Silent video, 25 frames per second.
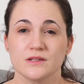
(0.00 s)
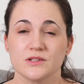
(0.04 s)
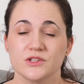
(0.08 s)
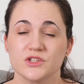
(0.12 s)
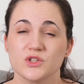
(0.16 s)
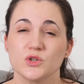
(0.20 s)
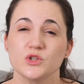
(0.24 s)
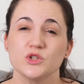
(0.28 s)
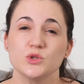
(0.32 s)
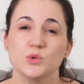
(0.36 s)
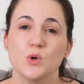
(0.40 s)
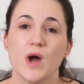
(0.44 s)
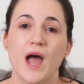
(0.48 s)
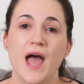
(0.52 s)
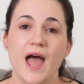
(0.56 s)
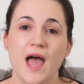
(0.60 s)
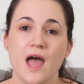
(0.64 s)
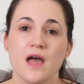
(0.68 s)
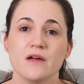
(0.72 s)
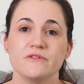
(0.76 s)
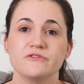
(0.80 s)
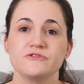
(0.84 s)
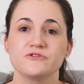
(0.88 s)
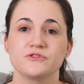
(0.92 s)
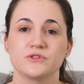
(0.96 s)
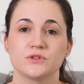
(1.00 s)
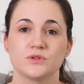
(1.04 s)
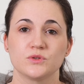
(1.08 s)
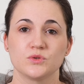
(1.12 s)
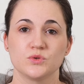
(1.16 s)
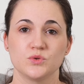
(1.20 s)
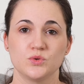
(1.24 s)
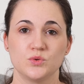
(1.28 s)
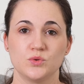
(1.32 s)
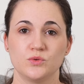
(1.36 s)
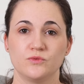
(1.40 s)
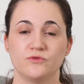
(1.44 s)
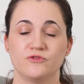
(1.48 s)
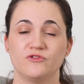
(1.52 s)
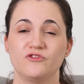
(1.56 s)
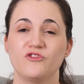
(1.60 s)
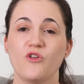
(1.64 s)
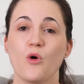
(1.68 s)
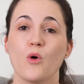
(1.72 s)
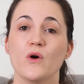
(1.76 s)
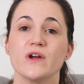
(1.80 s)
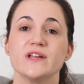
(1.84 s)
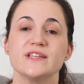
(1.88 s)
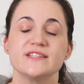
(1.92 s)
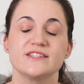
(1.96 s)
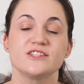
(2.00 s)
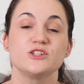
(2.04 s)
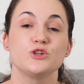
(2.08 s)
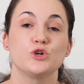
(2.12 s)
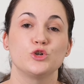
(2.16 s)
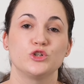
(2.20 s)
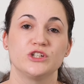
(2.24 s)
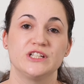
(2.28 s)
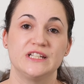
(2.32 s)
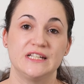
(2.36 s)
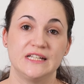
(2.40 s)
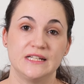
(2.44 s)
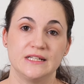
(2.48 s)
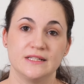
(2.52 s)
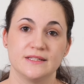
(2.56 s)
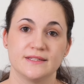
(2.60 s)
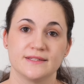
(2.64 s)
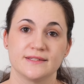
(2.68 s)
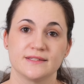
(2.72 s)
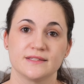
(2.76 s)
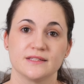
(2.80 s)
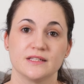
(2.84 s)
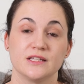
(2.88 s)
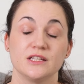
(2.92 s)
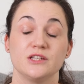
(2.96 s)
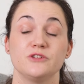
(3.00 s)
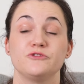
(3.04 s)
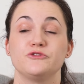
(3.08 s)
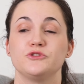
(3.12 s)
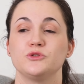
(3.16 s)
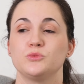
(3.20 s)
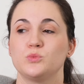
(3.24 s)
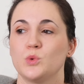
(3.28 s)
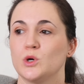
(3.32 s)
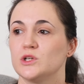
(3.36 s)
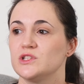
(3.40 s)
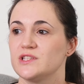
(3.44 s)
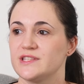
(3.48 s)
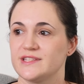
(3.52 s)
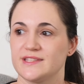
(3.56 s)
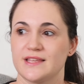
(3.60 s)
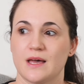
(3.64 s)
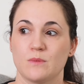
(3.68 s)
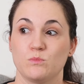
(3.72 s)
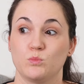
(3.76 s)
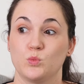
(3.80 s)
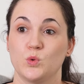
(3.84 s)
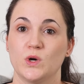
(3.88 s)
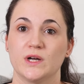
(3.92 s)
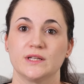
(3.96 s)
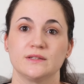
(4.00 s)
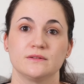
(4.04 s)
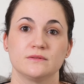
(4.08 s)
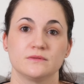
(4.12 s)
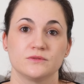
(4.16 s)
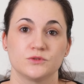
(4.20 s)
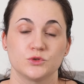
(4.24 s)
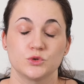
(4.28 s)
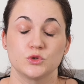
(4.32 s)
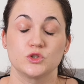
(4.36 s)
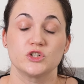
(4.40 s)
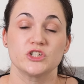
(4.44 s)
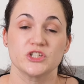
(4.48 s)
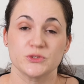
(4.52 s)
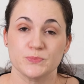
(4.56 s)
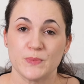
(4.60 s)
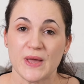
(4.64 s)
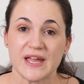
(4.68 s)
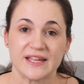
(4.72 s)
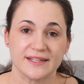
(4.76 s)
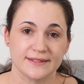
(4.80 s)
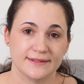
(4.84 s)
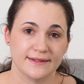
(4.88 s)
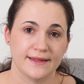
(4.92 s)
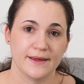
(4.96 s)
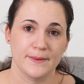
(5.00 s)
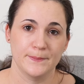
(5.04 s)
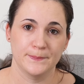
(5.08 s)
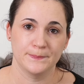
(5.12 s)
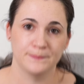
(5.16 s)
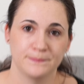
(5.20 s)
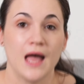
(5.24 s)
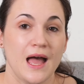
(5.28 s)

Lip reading: So you have to voice your needs if you want someone to respect them.